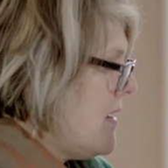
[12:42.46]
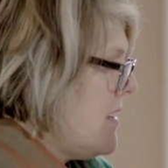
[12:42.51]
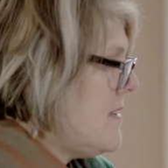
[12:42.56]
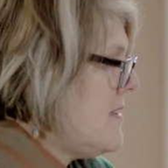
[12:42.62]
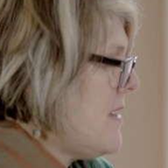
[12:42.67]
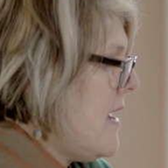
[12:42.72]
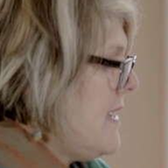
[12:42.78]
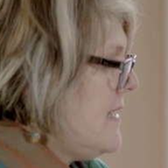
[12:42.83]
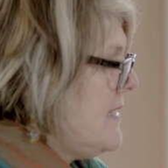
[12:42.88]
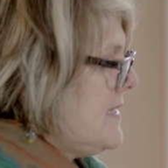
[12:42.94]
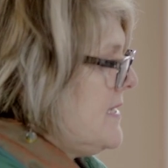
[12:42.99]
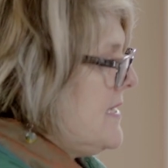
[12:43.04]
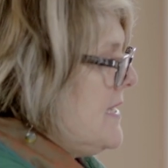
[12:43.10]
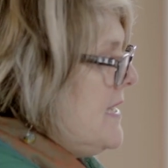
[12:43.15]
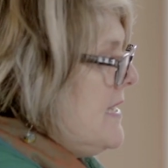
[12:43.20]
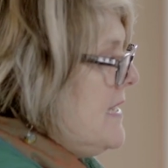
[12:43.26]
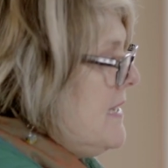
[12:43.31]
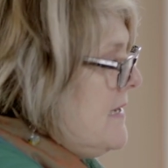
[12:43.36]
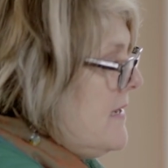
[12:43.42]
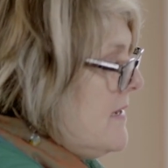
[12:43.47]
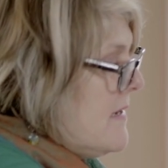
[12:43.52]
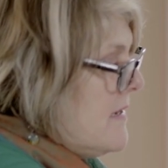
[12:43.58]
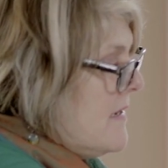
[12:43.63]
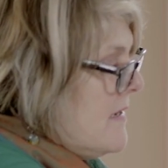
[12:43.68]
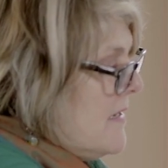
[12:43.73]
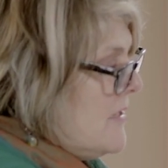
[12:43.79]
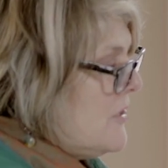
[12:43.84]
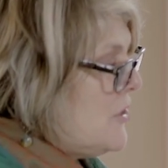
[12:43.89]
19,
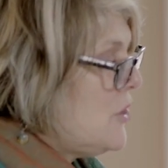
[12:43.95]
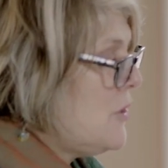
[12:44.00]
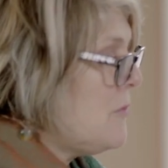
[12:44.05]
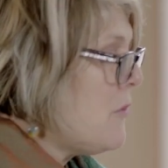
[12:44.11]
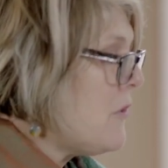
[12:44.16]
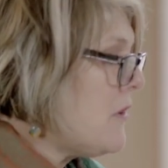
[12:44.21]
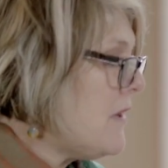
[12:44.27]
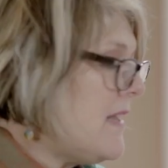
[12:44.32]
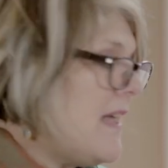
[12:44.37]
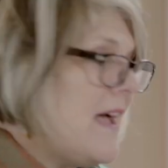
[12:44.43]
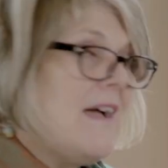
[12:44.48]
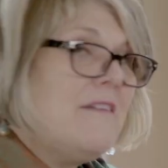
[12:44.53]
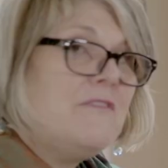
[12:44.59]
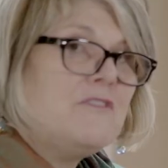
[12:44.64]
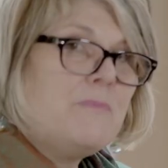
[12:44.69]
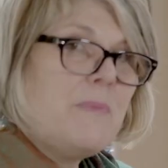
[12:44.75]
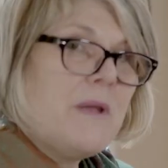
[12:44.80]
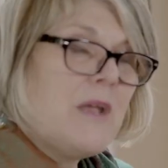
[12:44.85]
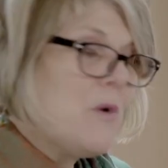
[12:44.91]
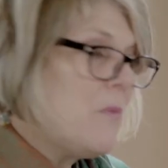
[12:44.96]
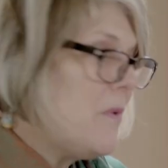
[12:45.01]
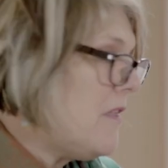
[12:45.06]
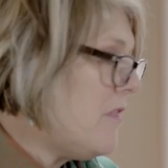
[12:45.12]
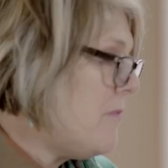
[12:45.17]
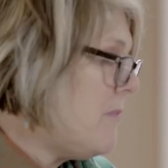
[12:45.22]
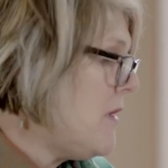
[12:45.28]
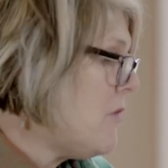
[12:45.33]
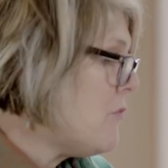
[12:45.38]
2 more left, bear
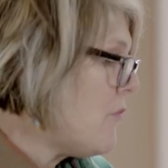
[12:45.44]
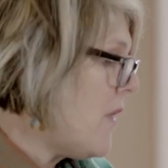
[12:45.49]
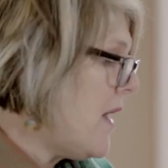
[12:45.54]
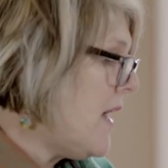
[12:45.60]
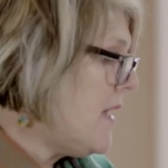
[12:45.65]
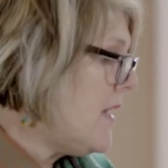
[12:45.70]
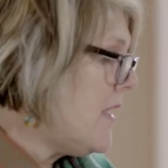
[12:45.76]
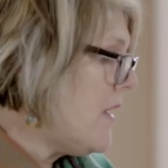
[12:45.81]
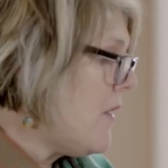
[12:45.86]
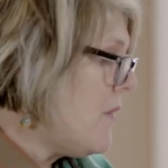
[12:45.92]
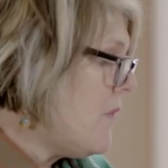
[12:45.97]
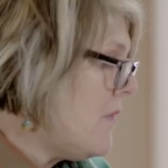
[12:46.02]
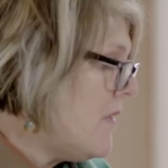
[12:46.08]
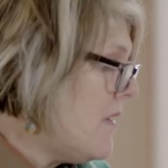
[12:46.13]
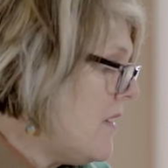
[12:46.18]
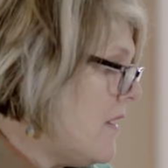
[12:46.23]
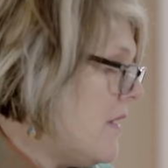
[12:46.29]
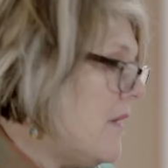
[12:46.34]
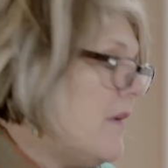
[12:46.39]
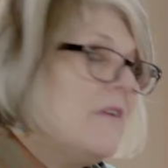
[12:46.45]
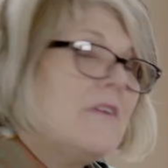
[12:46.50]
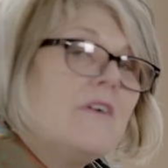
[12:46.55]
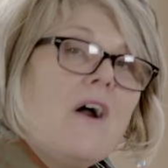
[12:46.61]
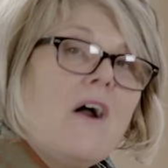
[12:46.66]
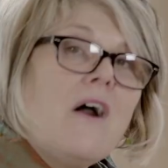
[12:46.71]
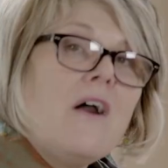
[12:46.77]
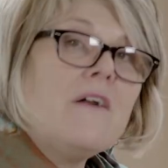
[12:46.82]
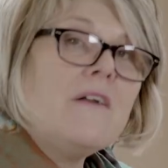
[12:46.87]
with me. Radio,
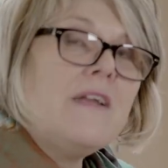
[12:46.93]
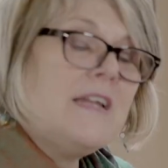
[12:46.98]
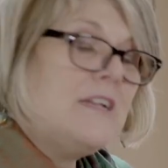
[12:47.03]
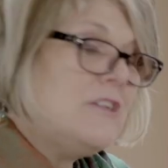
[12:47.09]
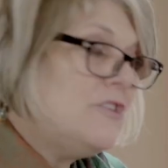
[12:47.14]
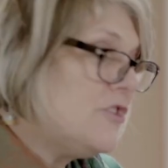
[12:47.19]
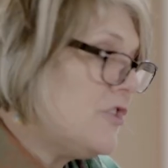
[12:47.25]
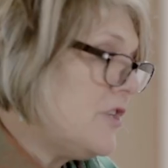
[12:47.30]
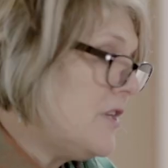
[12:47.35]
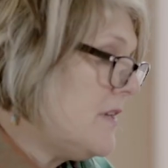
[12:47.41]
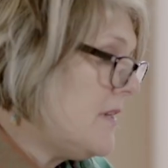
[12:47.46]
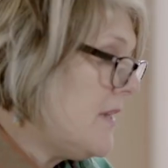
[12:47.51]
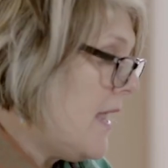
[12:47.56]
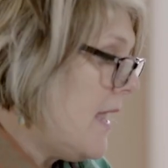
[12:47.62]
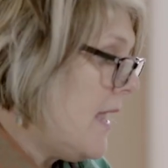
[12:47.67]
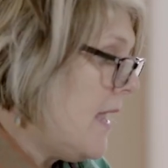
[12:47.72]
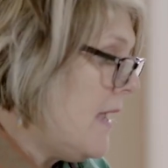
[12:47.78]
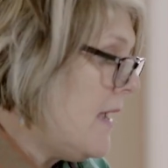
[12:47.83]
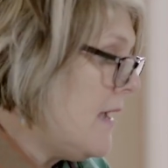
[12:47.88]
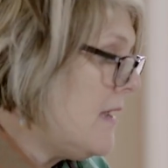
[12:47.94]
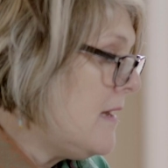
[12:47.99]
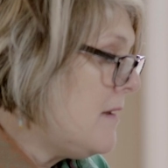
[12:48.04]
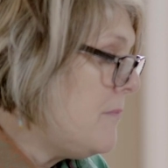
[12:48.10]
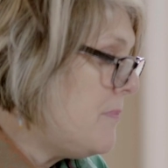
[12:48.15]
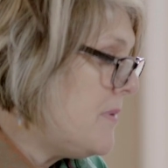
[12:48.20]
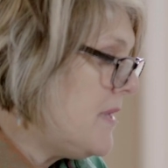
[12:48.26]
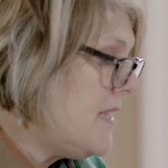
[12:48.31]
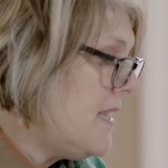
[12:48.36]
car engine,
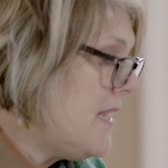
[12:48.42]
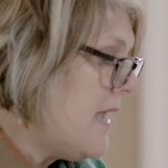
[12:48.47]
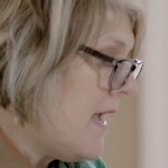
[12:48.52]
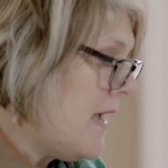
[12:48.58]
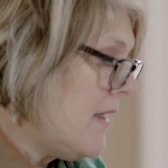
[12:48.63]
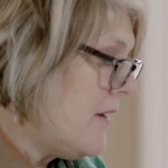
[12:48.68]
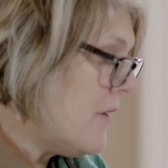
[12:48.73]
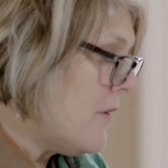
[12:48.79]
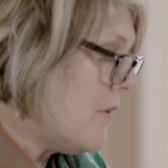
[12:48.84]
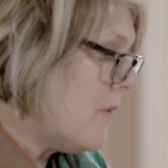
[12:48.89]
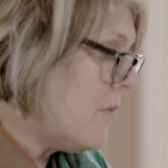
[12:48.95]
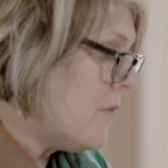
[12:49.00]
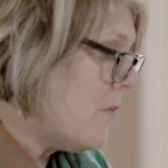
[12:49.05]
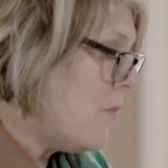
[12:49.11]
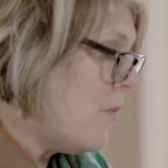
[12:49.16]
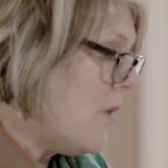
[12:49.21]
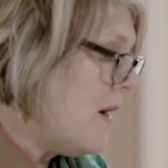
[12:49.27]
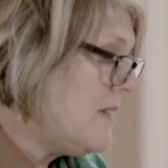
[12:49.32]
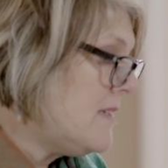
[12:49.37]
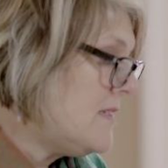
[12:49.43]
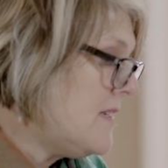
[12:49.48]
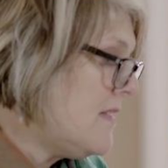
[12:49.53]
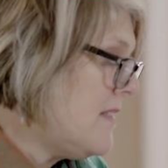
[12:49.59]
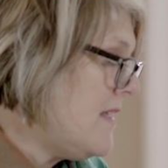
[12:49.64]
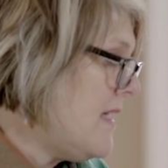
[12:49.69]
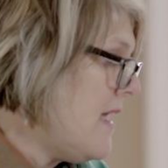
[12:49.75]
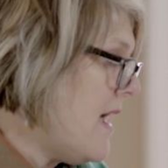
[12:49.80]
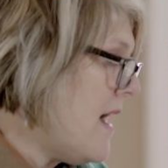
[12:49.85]
and piano. What do
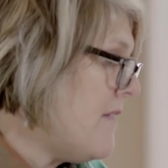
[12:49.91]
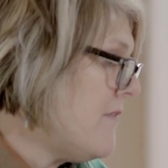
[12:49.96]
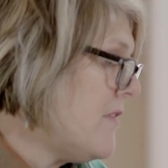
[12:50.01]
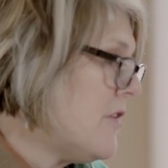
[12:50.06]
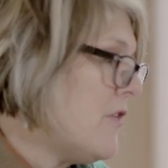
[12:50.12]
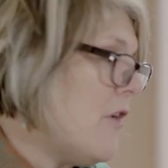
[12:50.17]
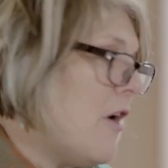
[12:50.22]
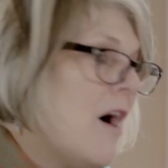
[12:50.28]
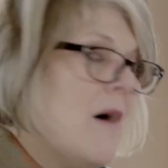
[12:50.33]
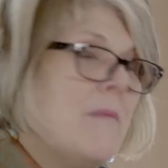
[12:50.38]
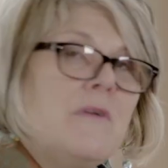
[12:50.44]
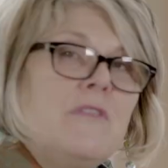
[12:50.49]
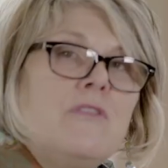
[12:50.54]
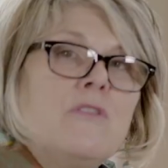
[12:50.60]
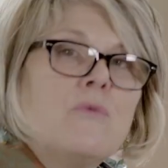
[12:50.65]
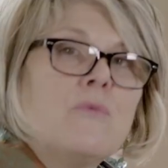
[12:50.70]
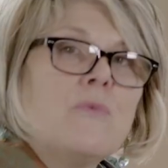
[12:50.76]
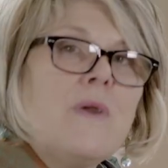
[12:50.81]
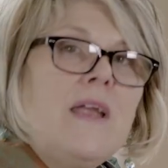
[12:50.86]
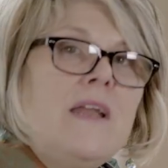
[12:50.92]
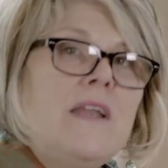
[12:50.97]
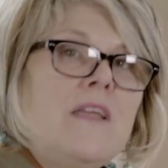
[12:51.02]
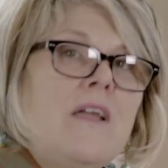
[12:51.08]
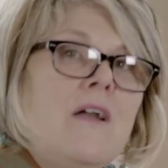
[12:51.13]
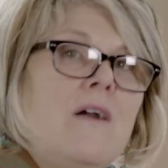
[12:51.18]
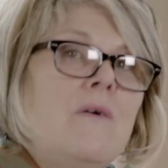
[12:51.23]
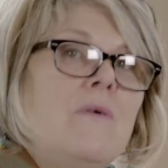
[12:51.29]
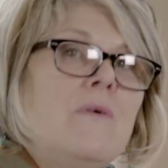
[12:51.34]
they have in common? The
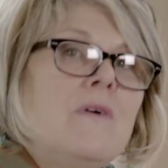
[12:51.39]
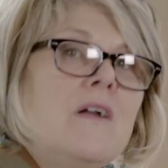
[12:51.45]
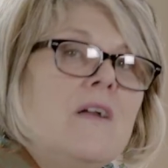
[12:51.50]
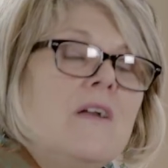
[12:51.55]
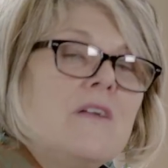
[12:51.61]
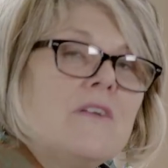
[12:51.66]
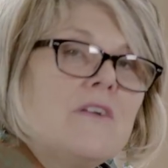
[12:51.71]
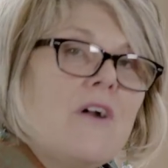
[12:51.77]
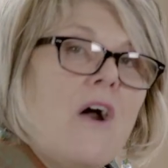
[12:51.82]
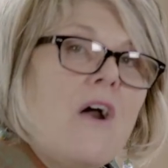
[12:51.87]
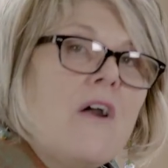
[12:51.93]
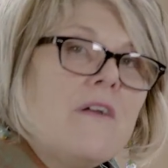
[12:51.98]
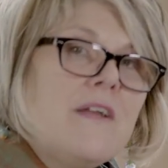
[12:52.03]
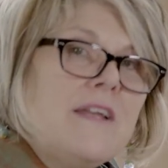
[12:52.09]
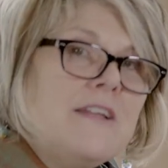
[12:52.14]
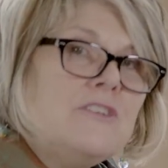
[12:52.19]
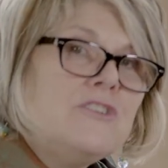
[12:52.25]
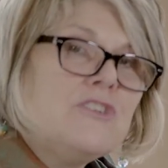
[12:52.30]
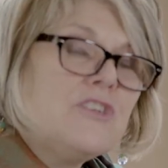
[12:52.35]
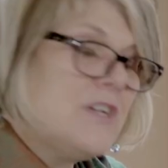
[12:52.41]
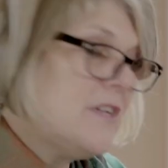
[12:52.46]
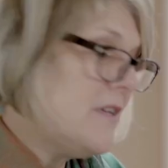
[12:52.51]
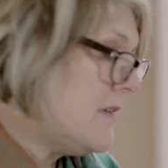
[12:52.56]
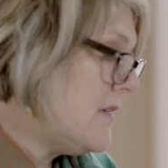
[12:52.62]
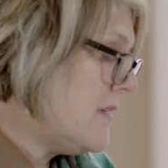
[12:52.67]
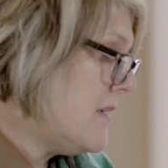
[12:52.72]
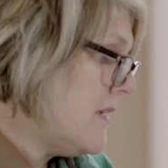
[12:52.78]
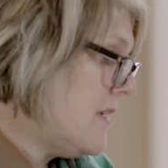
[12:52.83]
radio, car
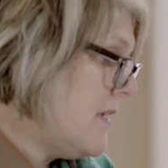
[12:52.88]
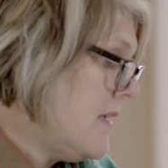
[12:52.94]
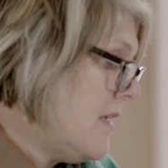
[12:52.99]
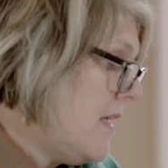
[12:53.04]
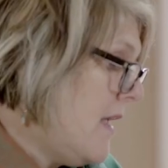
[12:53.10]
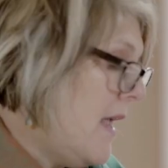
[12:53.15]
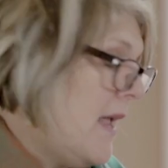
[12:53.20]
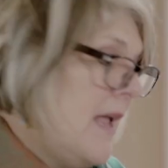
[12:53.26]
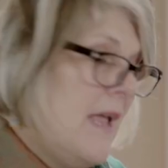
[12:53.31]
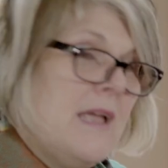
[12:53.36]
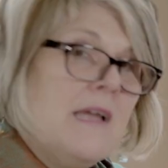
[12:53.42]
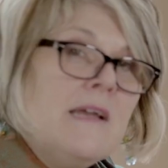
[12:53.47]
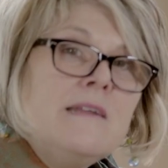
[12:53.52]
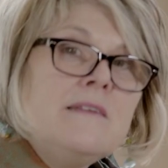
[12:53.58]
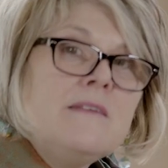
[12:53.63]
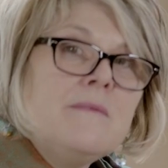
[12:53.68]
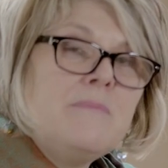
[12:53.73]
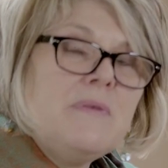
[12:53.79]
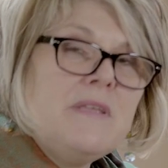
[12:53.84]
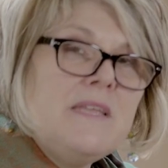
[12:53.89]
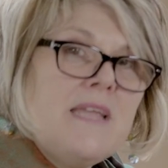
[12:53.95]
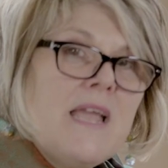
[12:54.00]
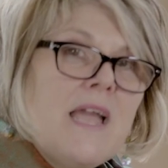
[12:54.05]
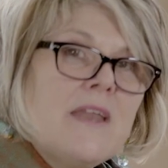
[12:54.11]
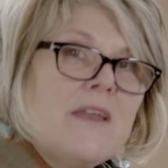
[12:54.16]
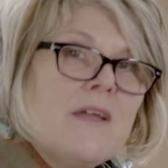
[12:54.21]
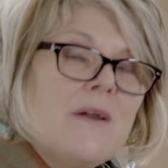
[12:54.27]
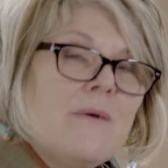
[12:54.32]
engine, and
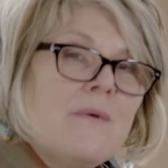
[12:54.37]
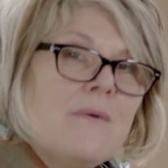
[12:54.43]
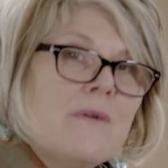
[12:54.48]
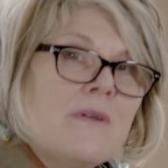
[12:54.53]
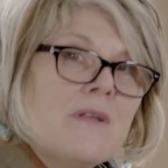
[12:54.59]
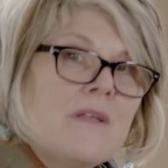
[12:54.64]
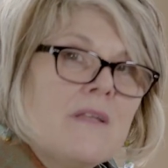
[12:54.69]
piano.